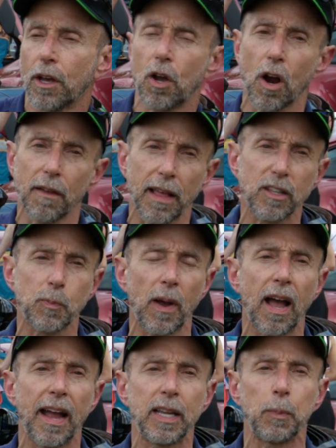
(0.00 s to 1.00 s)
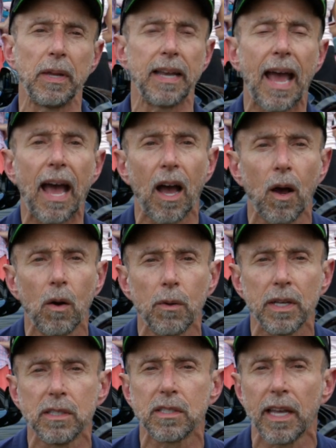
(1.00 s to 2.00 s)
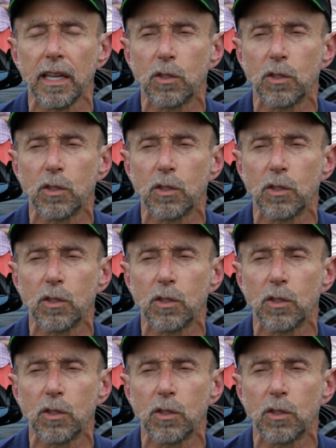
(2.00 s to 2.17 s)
car that's behind me now is a